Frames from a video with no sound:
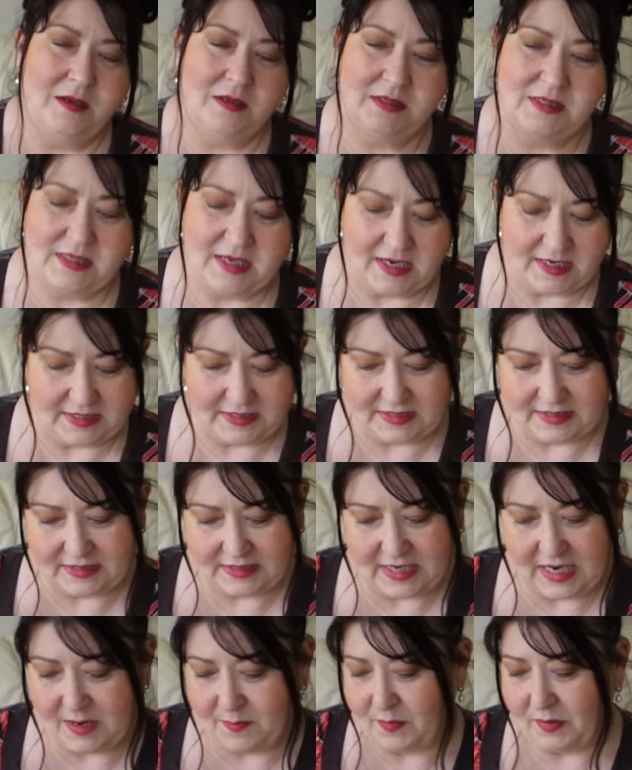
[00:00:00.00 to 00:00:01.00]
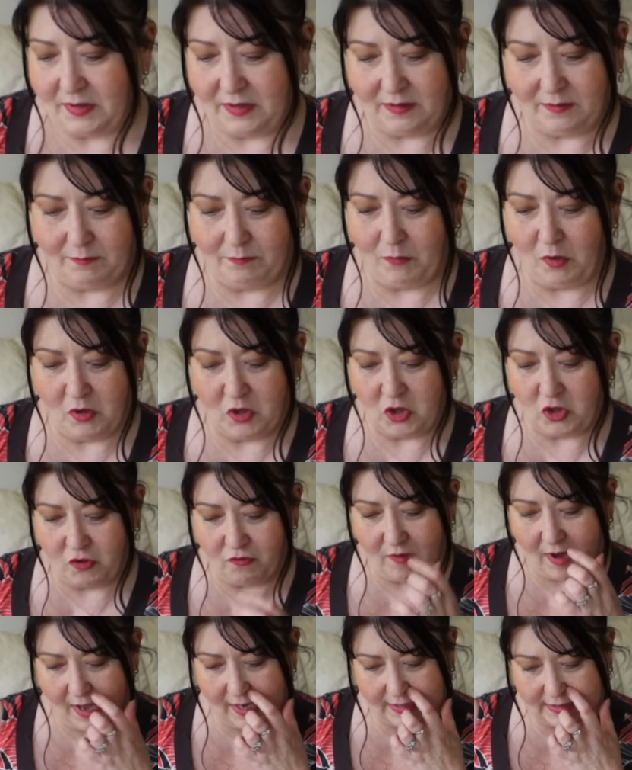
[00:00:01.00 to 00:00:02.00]
It saying it's deep
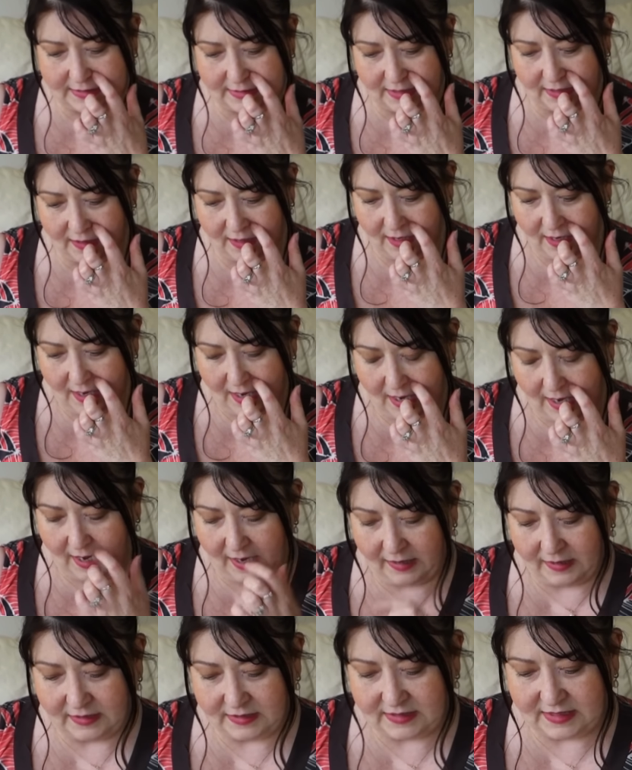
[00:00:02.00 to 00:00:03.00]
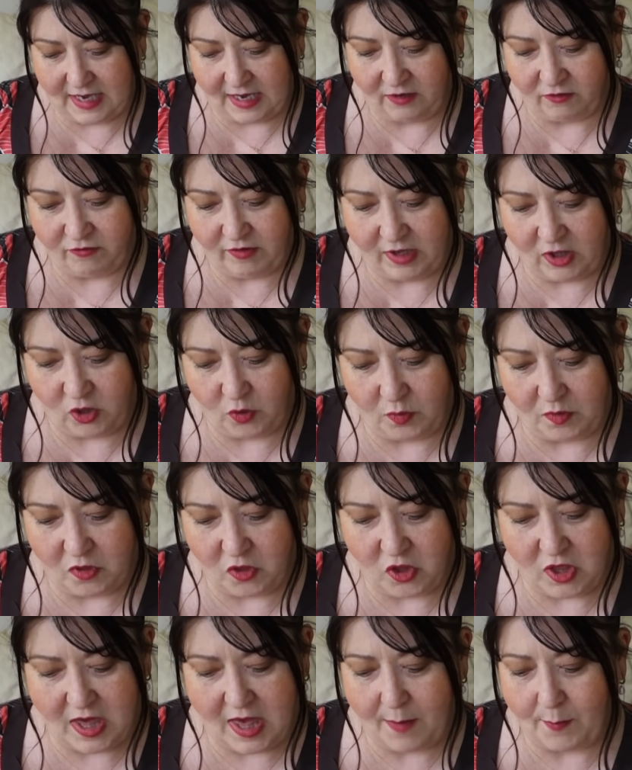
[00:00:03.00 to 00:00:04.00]
moisturising and it's enriched
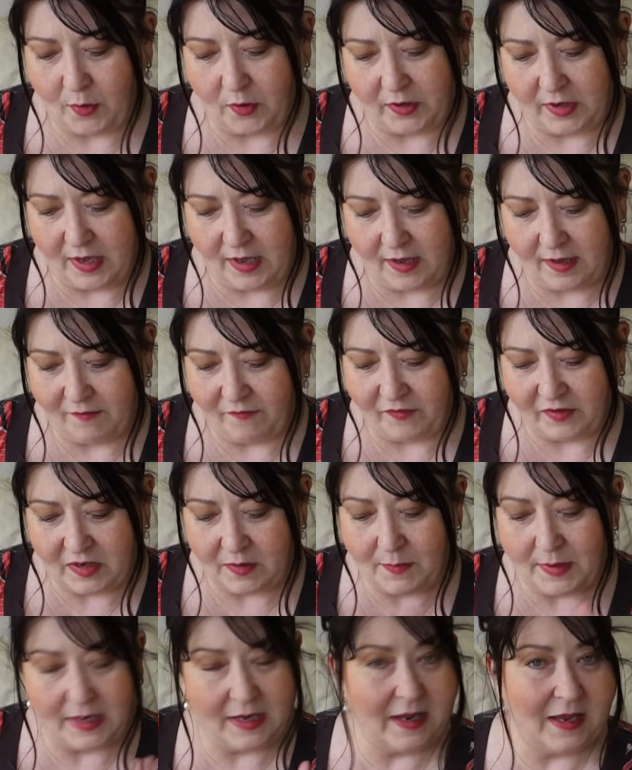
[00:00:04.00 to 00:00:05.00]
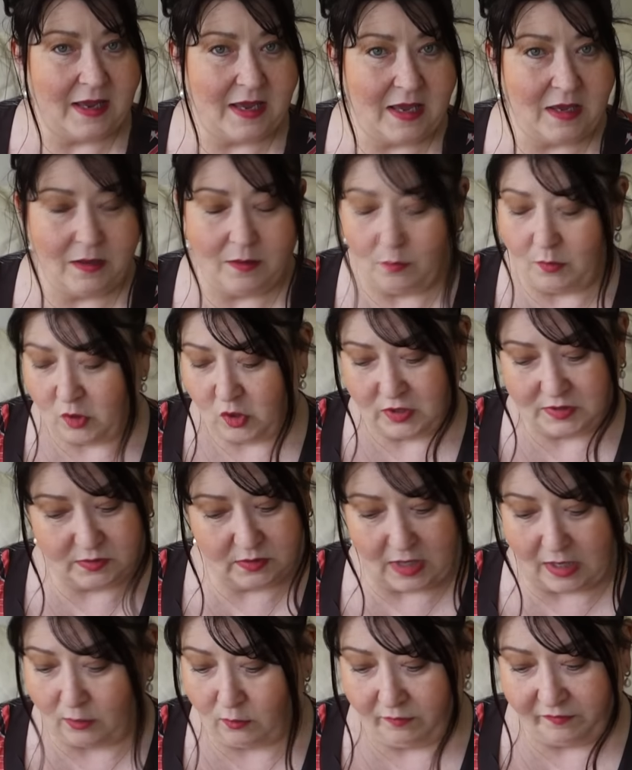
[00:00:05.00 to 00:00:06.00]
with shea butter, vitamin E, which
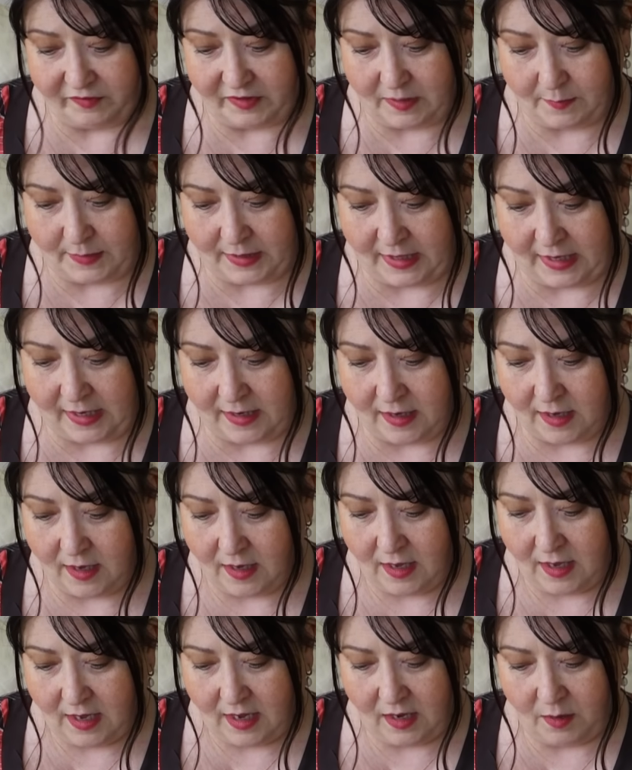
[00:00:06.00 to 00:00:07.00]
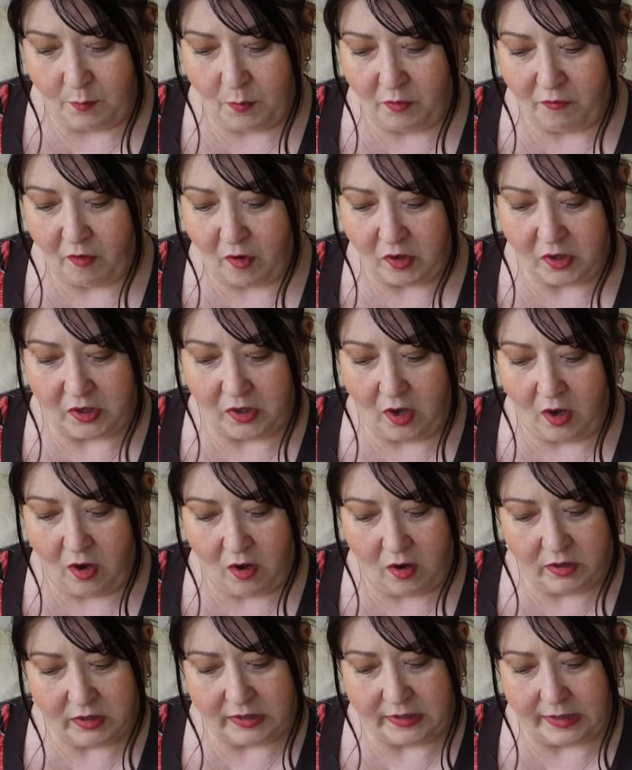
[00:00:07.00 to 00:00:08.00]
is, I love vitamin E, and Moroccan
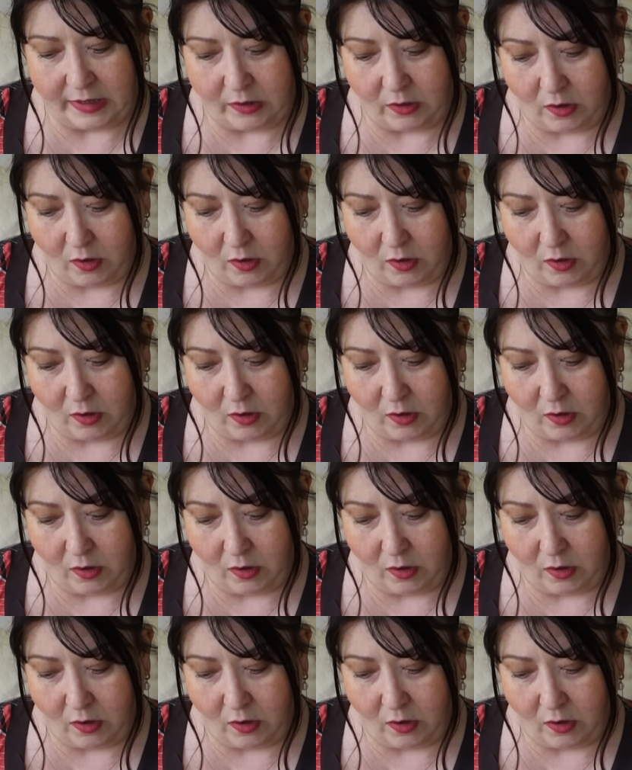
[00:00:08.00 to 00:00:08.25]
argan,